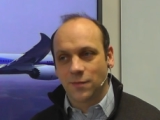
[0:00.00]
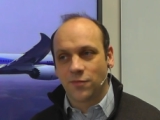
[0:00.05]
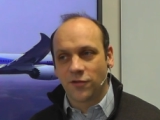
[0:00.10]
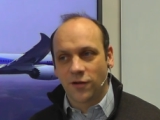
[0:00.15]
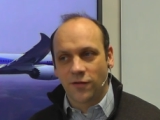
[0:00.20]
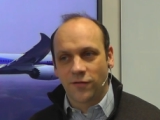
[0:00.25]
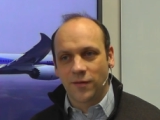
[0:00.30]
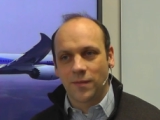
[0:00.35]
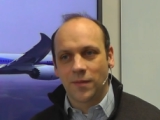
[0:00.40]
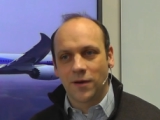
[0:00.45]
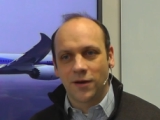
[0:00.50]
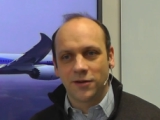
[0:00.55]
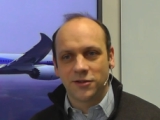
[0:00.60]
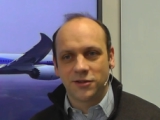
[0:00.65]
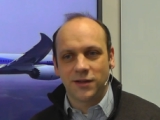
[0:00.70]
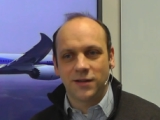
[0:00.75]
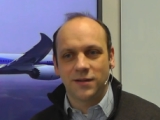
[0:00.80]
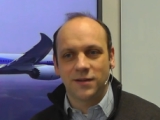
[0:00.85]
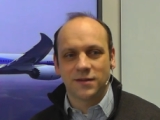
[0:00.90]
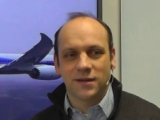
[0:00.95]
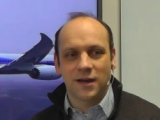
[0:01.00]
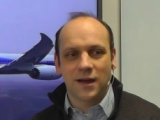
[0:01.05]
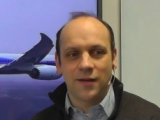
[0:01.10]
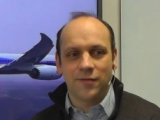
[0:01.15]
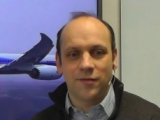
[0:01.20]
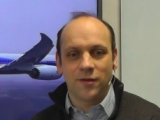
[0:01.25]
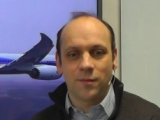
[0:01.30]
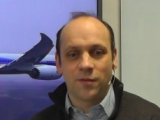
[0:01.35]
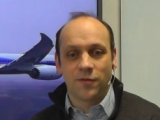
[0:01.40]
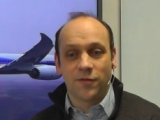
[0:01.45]
the profit margins
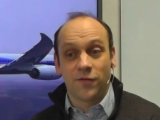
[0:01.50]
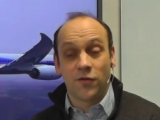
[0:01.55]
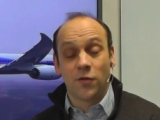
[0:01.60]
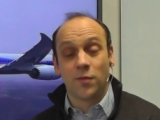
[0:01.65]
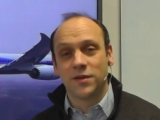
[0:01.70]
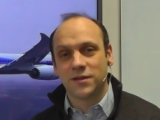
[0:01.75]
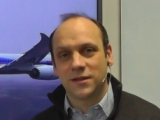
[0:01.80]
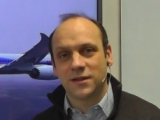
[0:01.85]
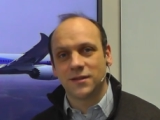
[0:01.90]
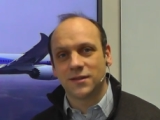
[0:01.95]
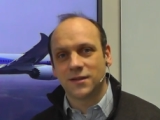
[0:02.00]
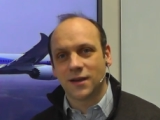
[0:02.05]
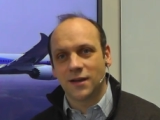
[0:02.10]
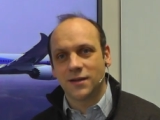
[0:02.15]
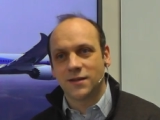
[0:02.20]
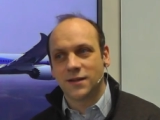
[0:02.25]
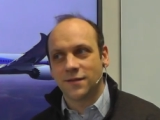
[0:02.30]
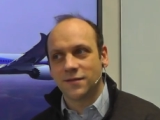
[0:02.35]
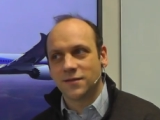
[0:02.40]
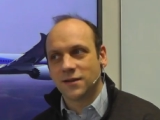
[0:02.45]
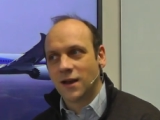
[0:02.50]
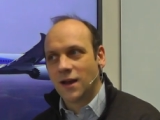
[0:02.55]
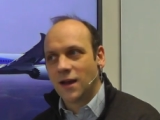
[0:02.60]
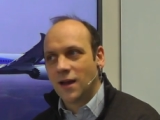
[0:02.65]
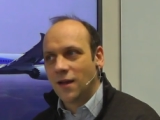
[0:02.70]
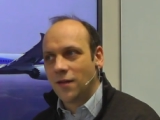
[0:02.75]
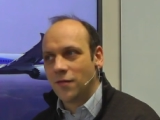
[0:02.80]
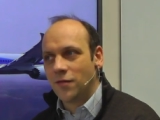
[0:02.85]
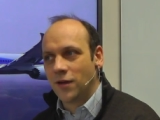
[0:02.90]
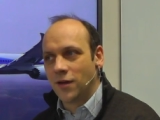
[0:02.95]
and the performance incentives
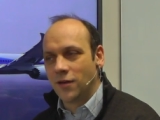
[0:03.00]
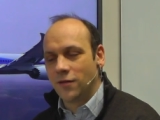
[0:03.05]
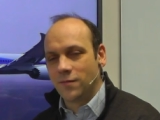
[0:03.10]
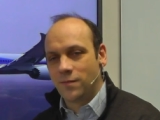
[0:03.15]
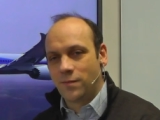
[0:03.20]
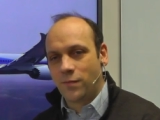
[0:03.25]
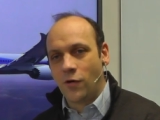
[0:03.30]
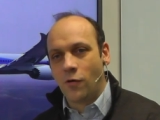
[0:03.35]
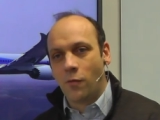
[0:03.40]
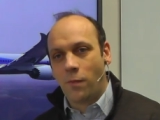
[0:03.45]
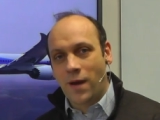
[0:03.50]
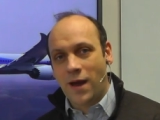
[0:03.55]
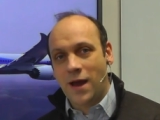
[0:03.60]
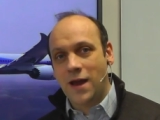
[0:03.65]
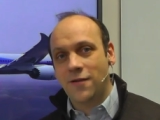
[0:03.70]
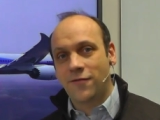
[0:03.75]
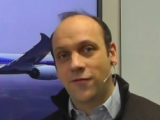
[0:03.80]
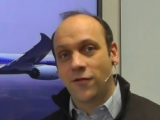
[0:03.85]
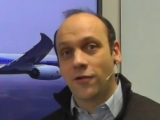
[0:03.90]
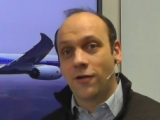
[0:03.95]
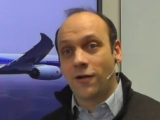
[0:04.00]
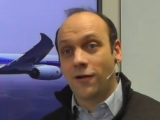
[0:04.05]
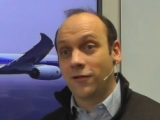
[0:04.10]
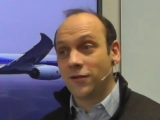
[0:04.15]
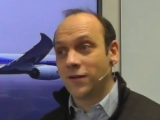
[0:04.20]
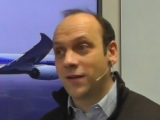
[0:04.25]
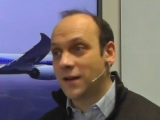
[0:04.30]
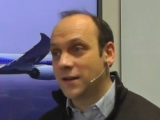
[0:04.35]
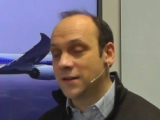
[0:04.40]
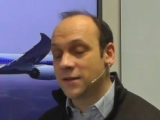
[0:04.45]
that will pay for
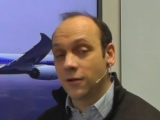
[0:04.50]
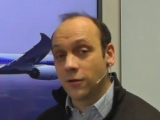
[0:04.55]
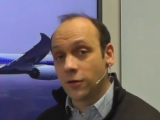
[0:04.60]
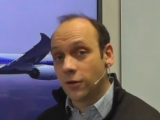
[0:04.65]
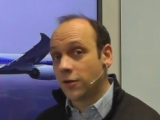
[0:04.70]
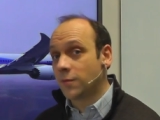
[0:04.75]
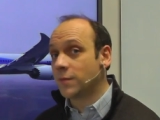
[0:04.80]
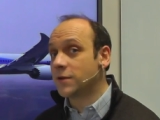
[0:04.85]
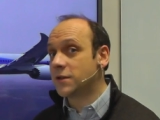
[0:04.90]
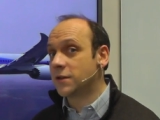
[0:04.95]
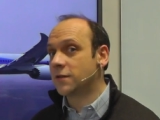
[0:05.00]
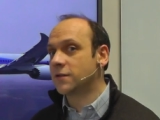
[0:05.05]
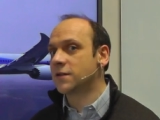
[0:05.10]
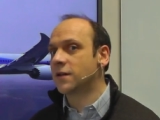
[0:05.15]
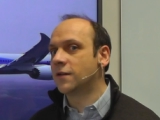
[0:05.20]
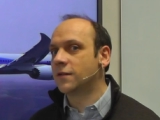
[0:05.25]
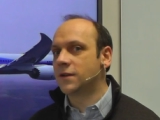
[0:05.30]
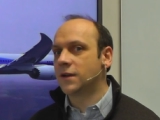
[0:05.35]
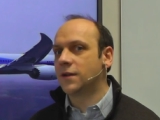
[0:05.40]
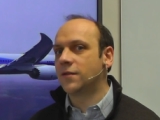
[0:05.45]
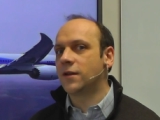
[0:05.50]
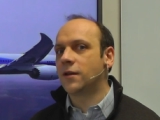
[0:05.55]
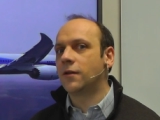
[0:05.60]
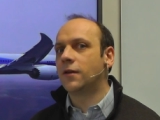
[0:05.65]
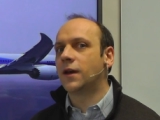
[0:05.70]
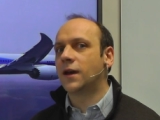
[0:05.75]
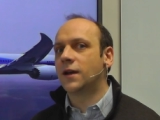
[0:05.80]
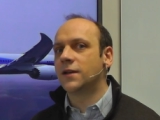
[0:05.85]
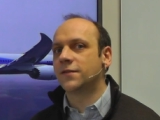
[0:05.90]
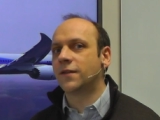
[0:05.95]
R&D. So a lot of materials R&D in the
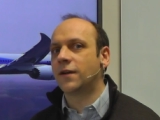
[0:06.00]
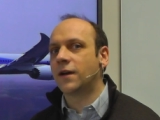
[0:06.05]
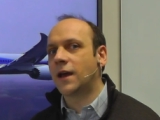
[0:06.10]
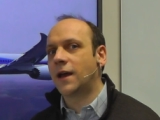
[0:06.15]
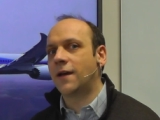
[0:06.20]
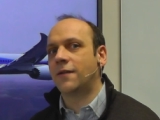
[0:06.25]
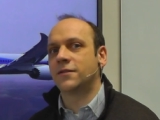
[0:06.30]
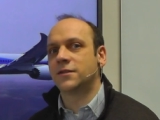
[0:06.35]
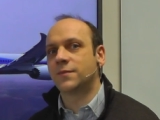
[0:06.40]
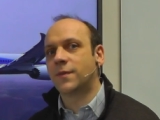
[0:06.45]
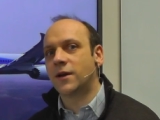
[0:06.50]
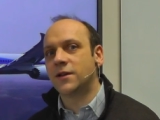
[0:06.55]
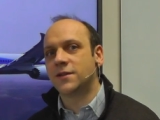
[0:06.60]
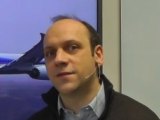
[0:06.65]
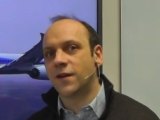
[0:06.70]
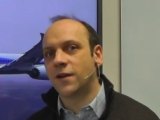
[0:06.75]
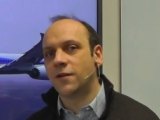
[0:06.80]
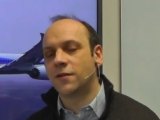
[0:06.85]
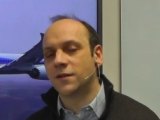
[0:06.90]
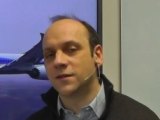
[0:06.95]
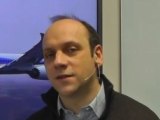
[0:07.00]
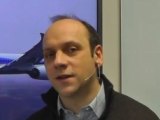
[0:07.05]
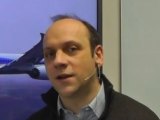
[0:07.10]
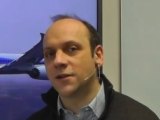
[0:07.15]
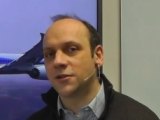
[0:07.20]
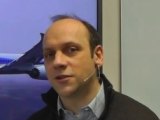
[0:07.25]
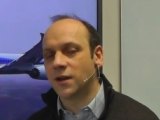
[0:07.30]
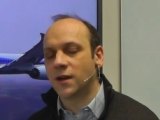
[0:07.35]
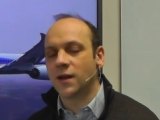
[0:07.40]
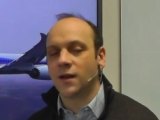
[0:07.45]
UK is very aerospace focused
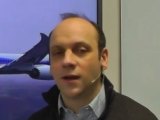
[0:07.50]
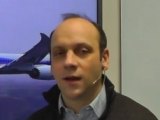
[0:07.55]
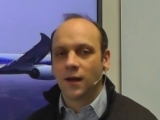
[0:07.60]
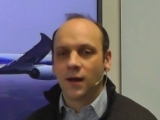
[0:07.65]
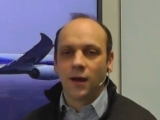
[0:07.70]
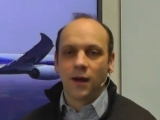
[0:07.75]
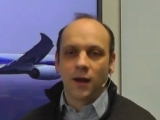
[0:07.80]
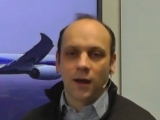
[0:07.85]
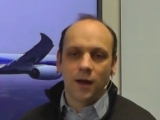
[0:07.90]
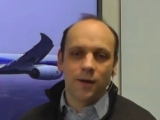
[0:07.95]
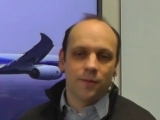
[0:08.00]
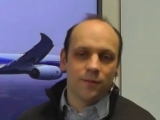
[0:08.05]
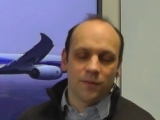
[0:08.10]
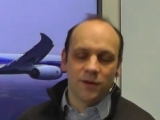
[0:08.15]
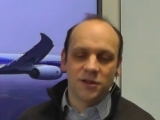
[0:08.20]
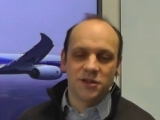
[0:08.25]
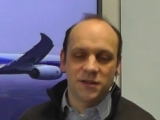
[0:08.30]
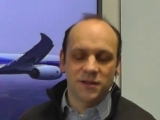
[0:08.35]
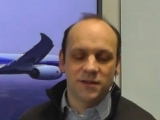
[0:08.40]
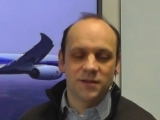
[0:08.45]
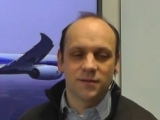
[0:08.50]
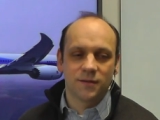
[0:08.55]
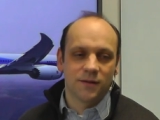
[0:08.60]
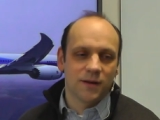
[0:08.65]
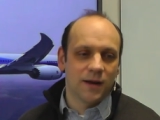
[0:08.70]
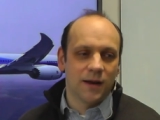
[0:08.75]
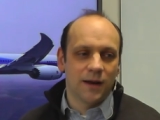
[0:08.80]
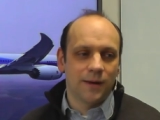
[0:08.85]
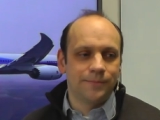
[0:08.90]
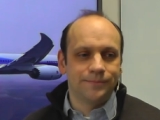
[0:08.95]
actually, uh, which is
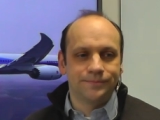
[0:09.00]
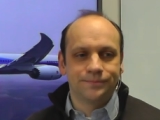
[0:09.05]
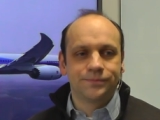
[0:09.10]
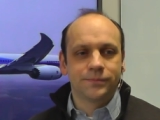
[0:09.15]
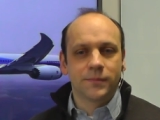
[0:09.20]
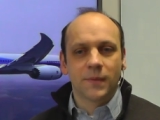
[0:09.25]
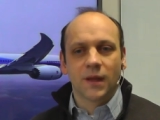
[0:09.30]
um,